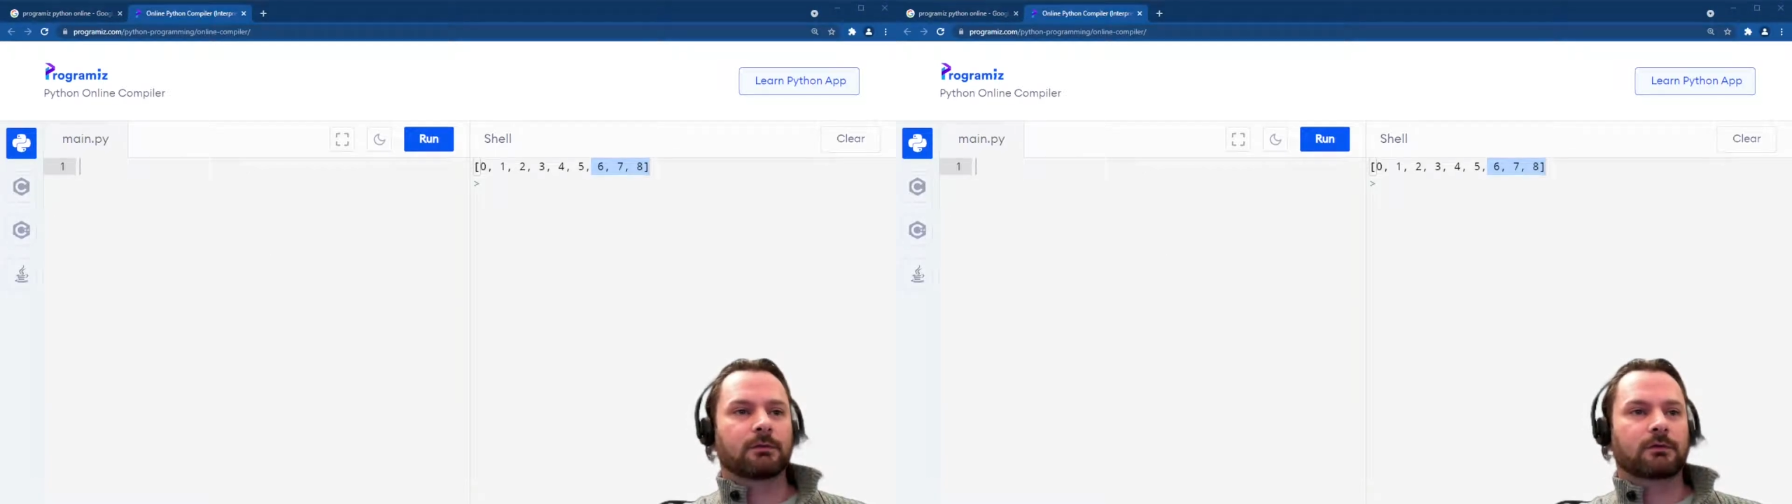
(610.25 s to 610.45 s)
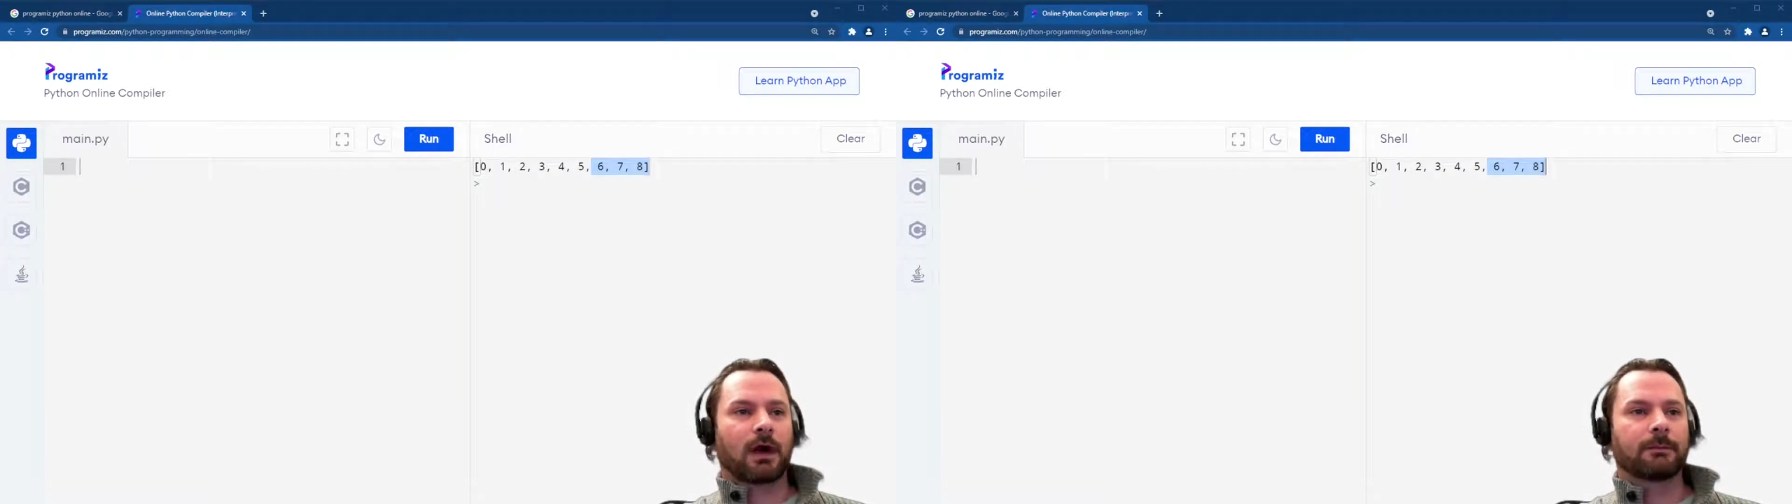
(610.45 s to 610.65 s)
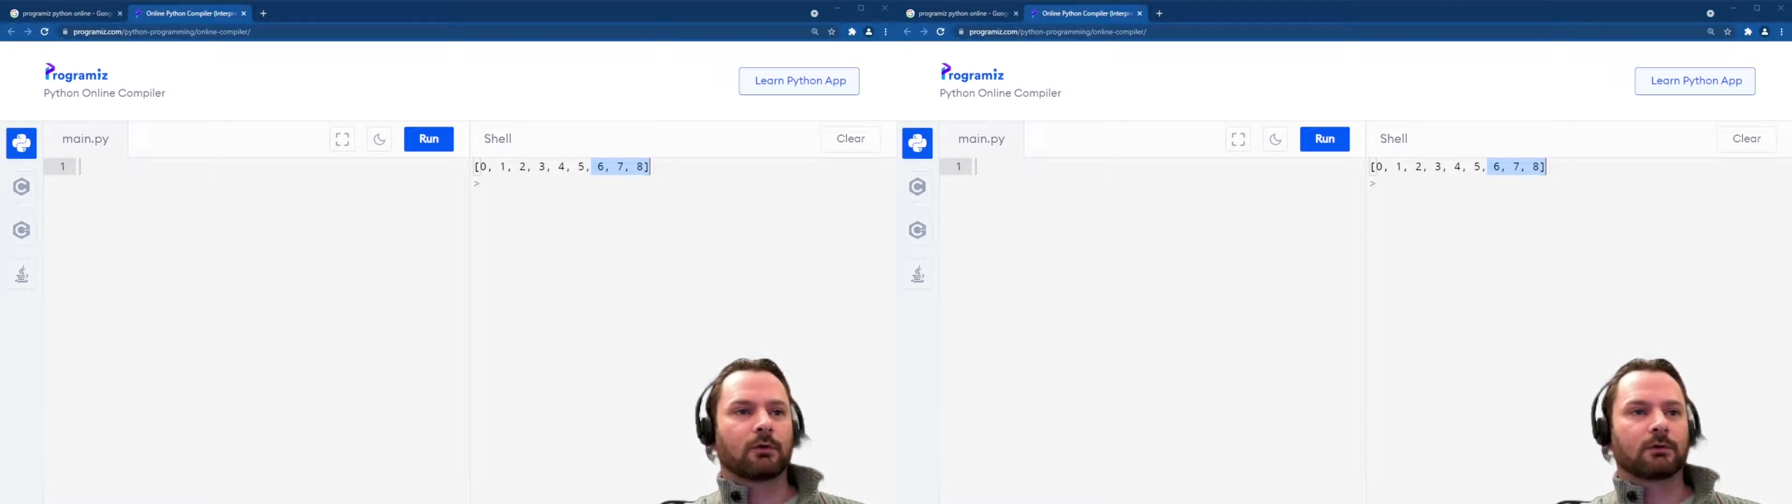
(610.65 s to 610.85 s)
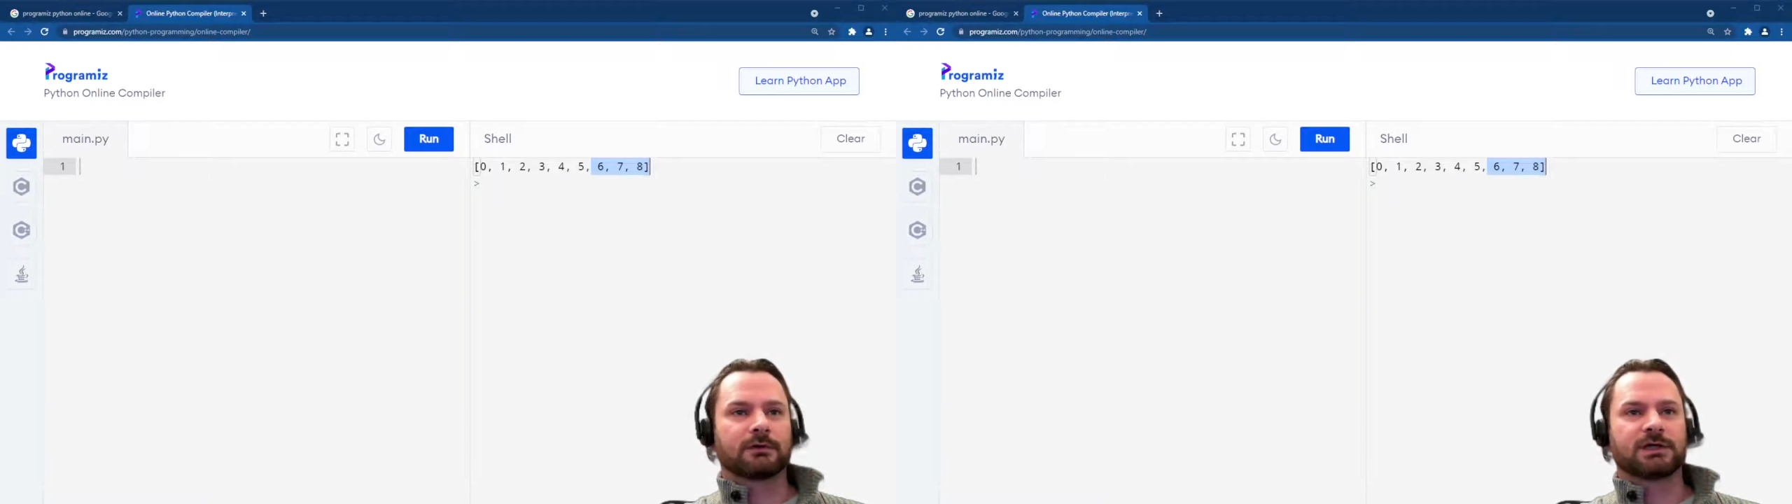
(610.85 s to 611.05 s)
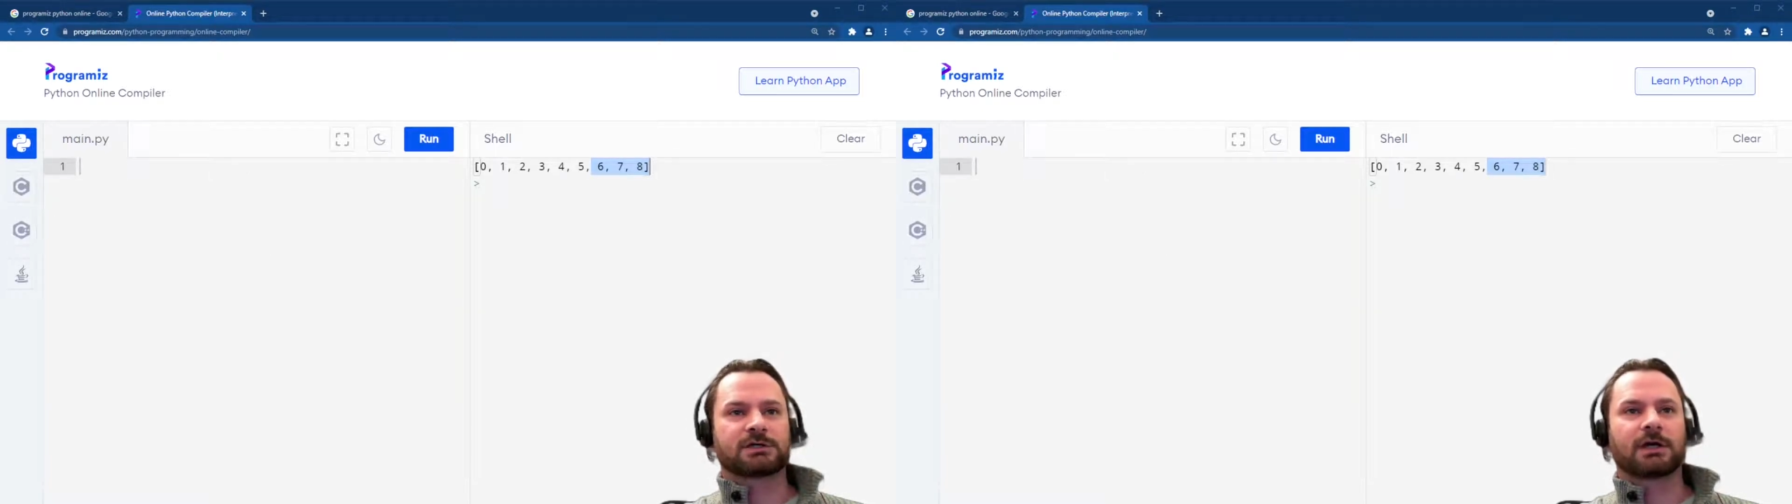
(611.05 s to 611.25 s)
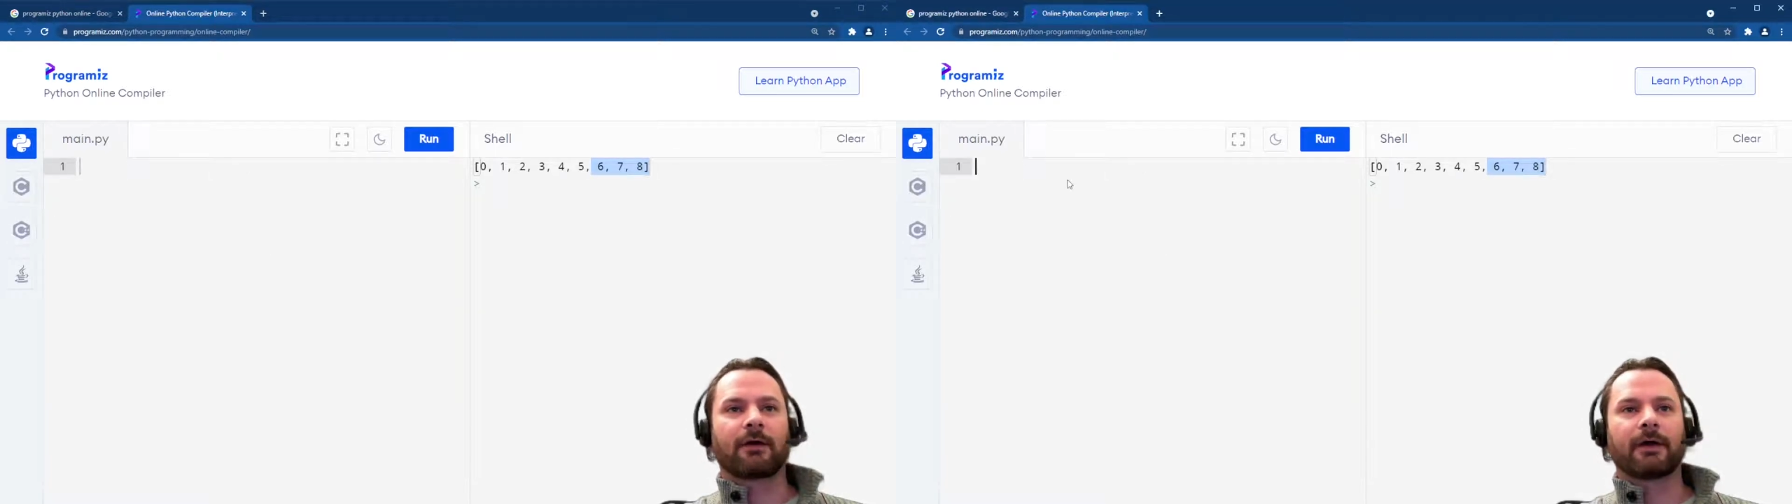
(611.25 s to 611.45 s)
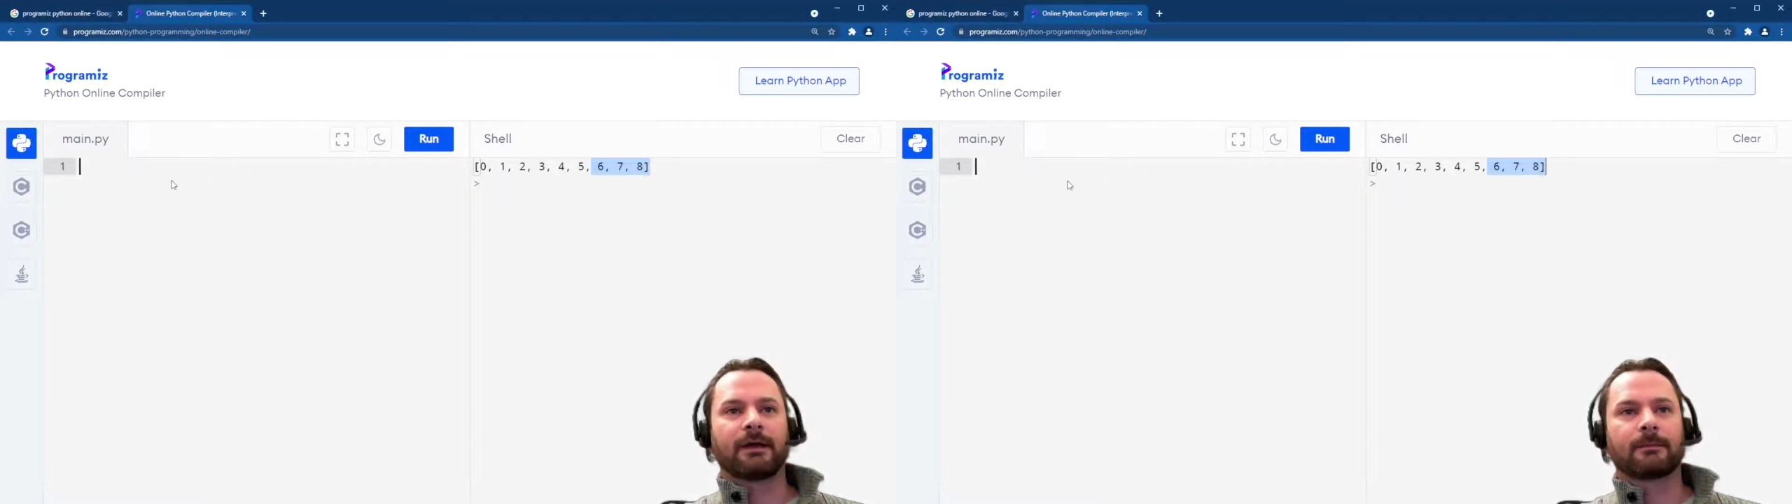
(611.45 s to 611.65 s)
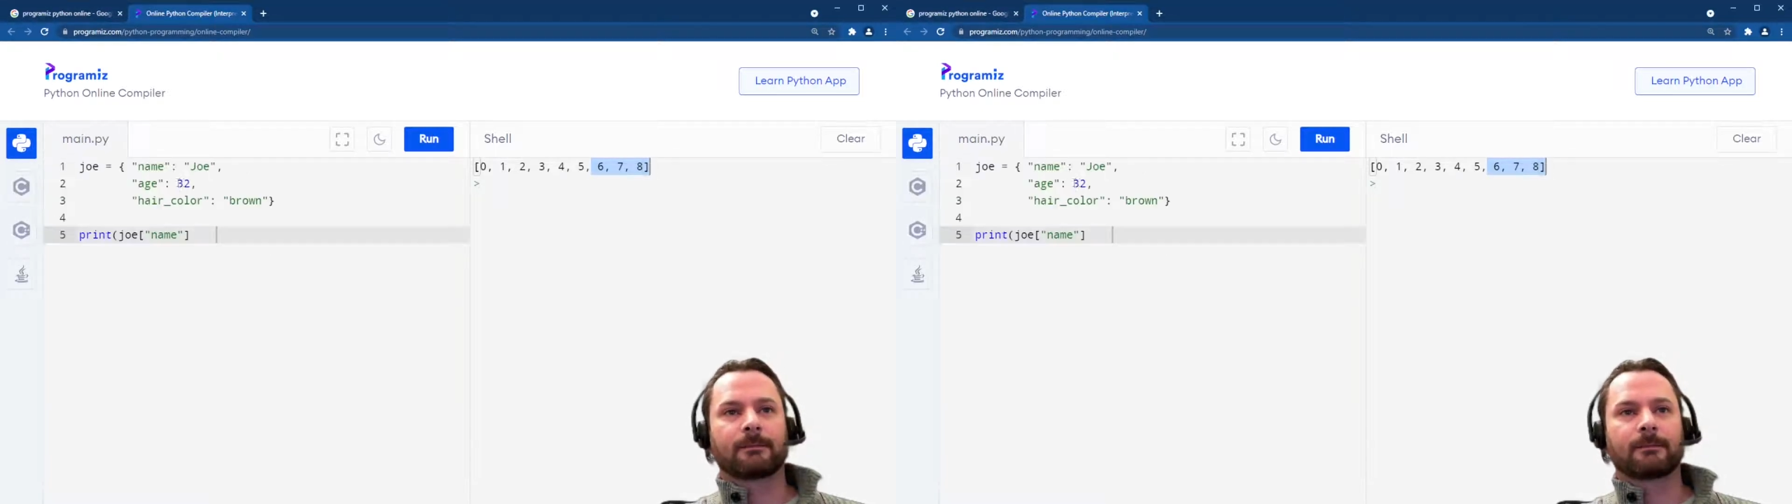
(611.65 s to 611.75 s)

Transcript: type called a dictionary.